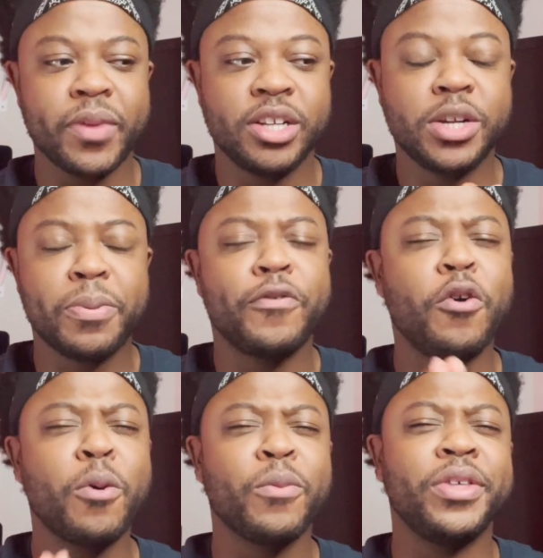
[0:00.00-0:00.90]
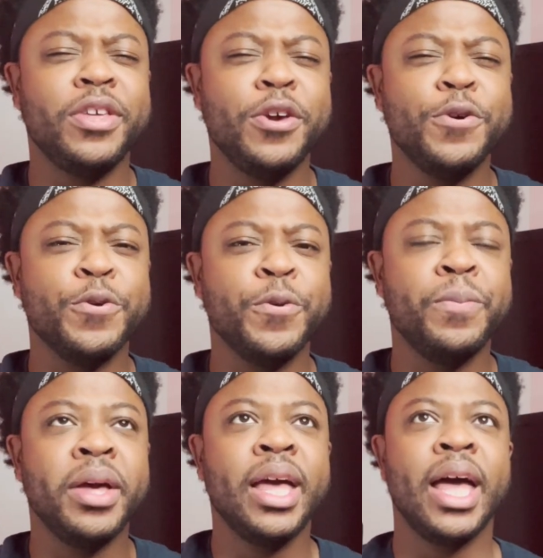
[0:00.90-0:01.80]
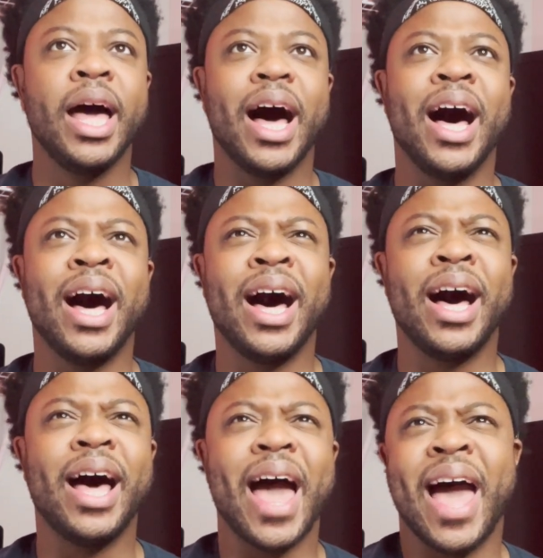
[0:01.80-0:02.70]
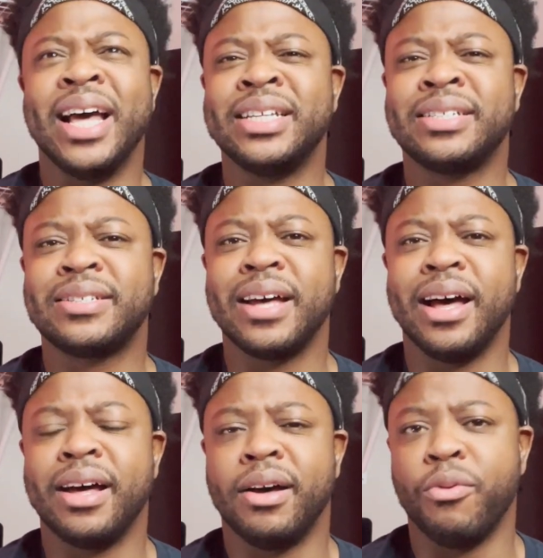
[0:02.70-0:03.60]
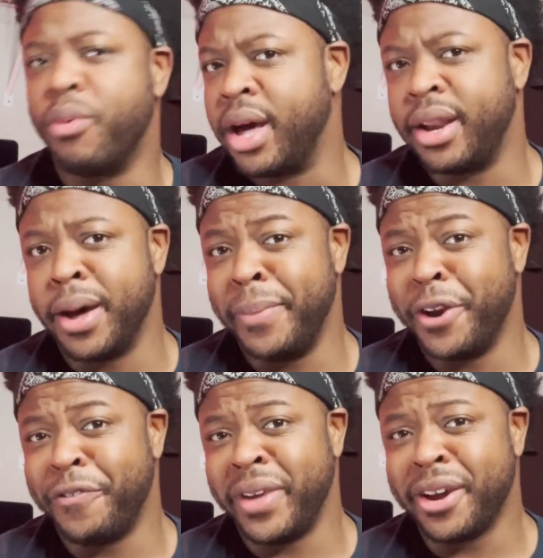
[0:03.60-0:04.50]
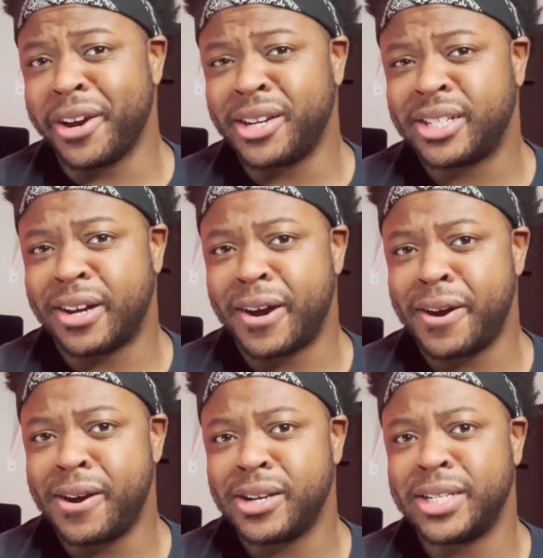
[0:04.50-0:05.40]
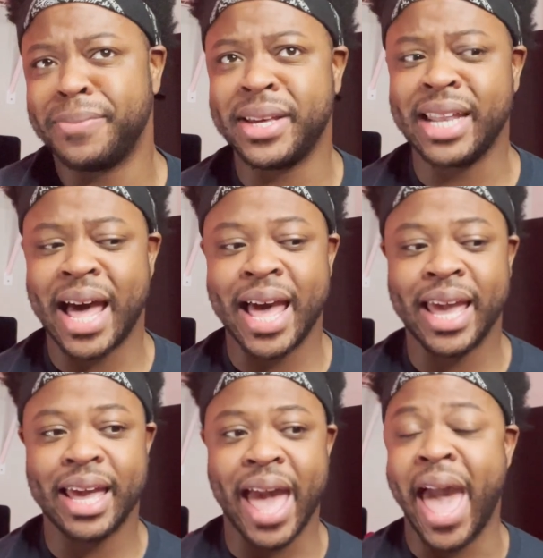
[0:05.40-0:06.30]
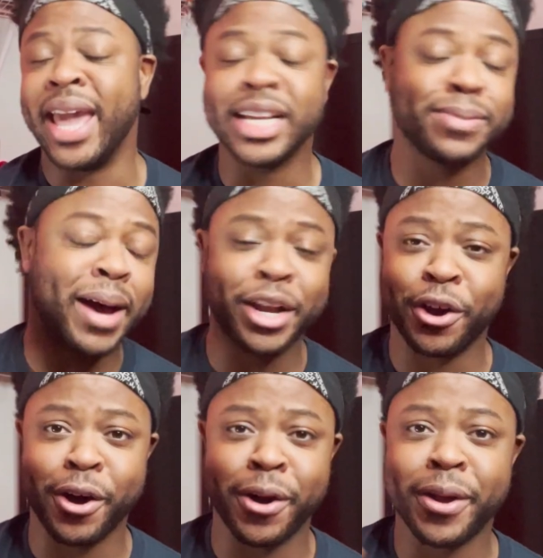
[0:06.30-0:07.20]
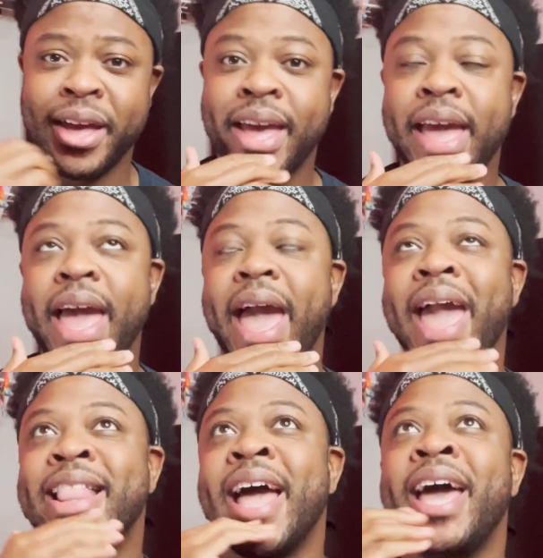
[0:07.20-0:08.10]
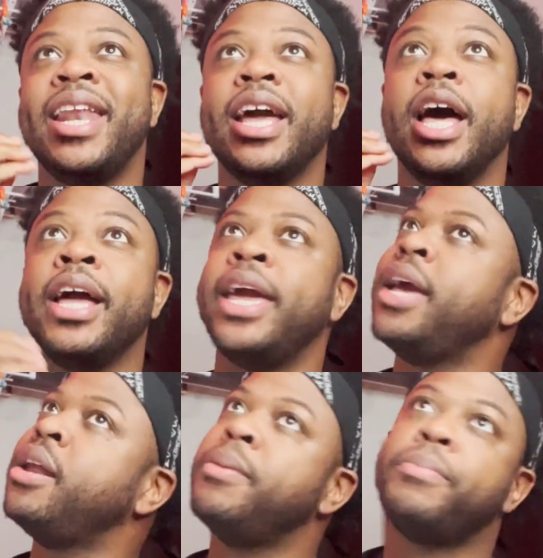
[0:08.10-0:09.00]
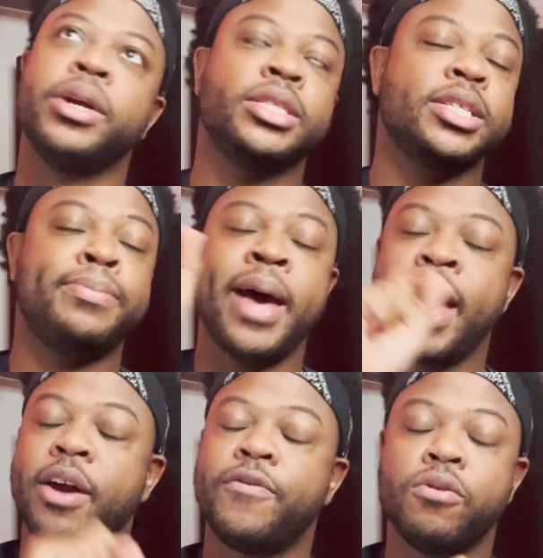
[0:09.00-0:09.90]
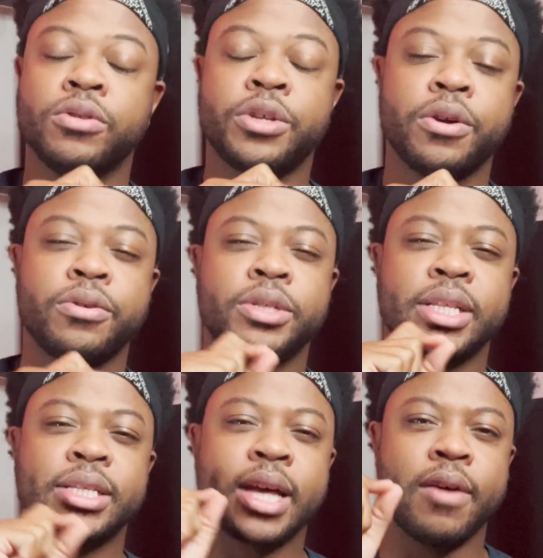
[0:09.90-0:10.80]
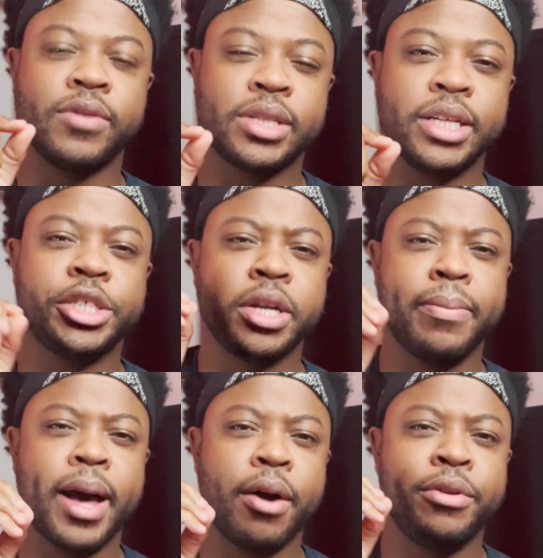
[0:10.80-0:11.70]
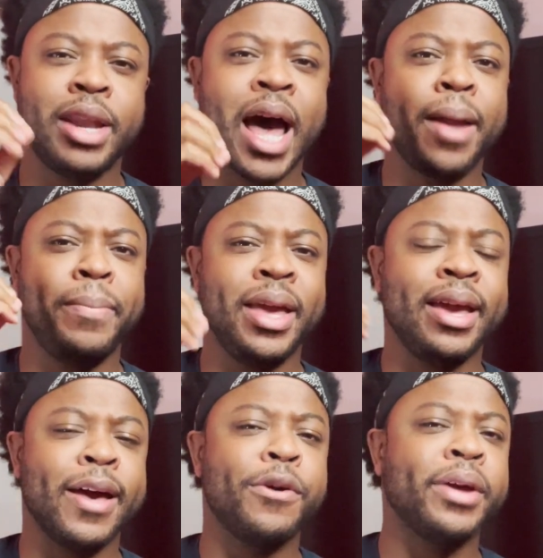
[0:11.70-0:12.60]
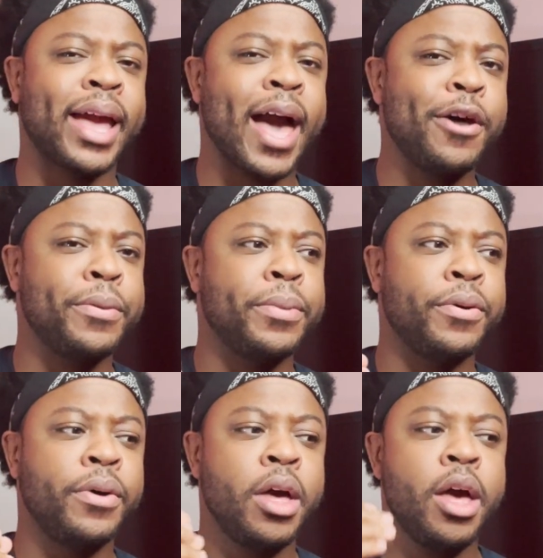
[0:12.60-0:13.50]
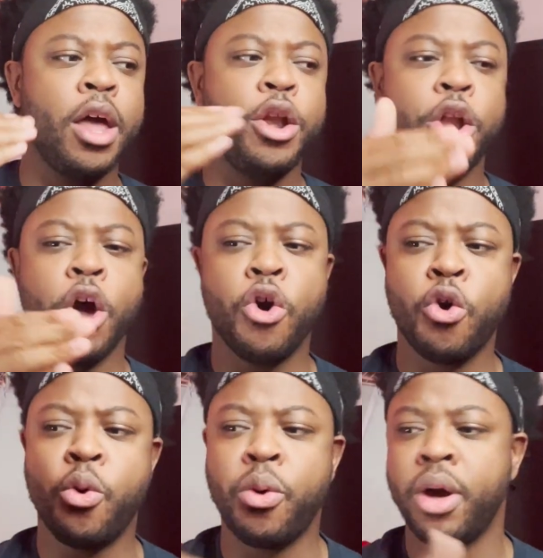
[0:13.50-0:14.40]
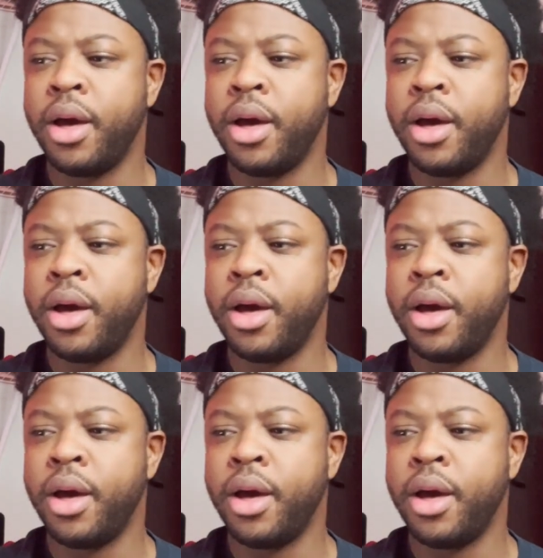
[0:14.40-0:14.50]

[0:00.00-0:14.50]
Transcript: to perform with you as what, a middle finger to her, to be like, hey, this is my dog. And that, again, brings us back full circle to this conversation about not being held accountable. No